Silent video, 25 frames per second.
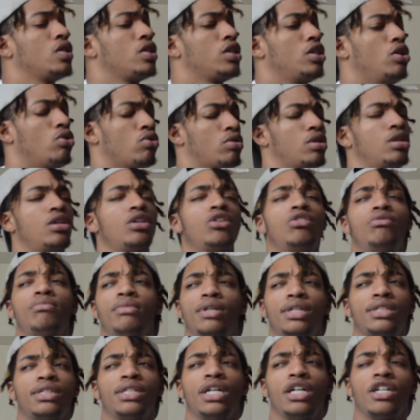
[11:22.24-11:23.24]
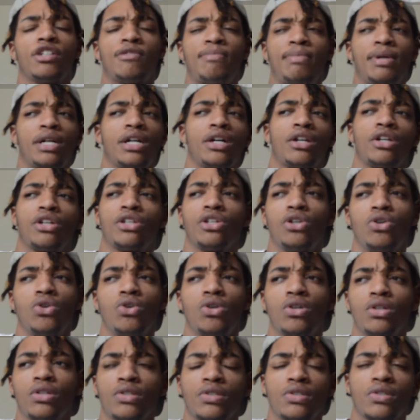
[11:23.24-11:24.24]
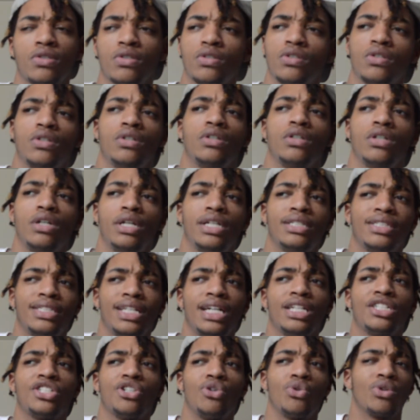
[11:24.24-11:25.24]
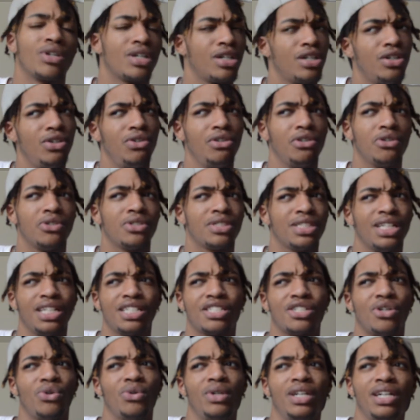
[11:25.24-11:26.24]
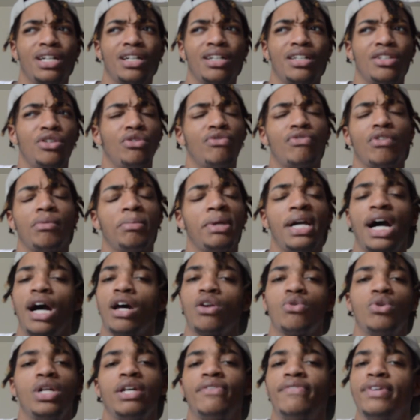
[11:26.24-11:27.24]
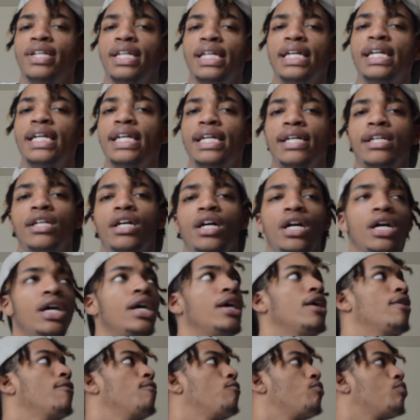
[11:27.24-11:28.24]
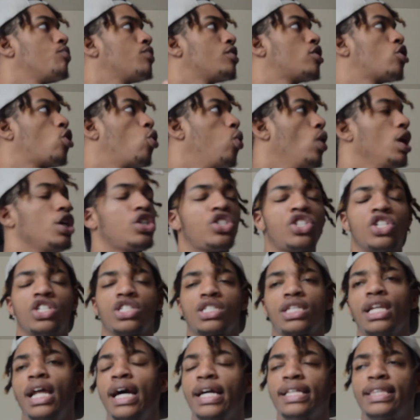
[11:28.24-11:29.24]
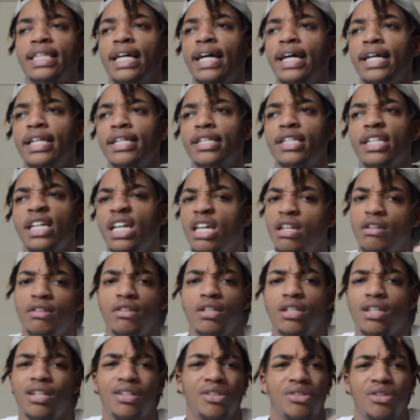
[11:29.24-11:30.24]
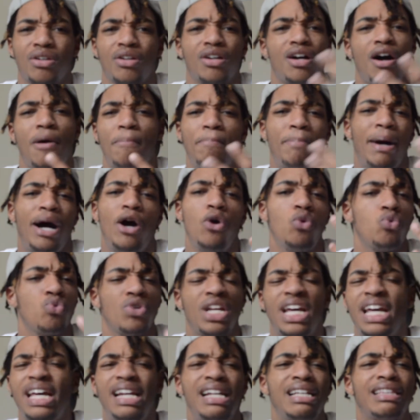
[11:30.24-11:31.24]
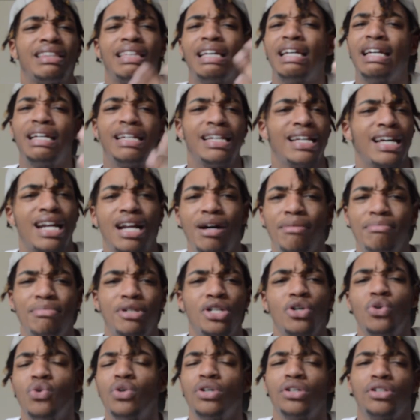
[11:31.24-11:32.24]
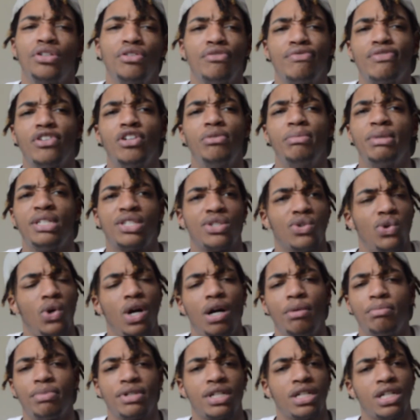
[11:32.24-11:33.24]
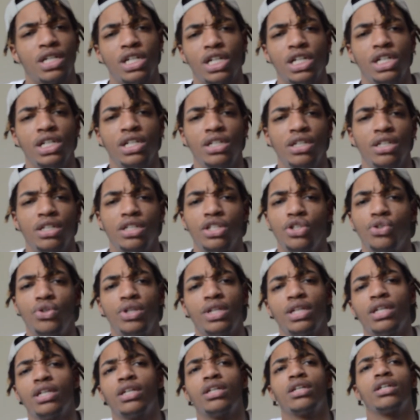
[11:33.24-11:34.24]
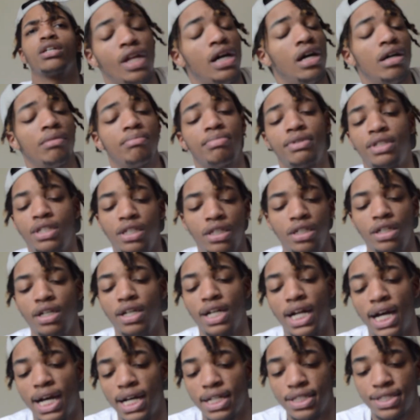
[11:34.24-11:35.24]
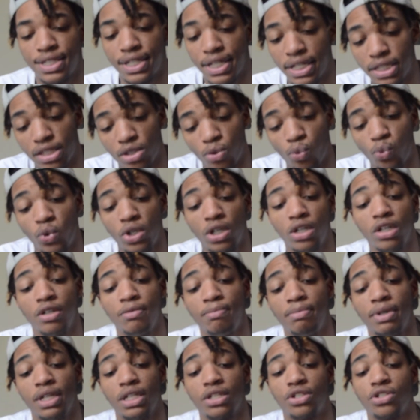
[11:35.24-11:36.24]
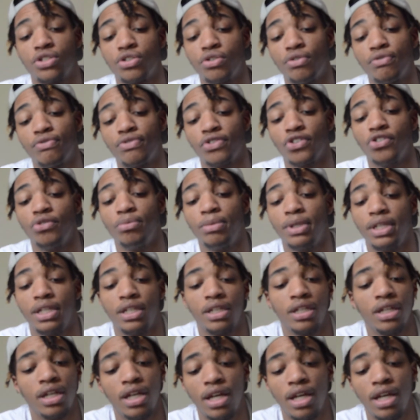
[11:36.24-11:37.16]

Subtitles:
Your girl mustache bigger than yours? Is that your girl or is that your nigga? You feel me? I don't even need questions like that in about anything that I'm doing. You feel me? So I'm good. You dig? I'm good. I'll take the wood, bitch. You feel me?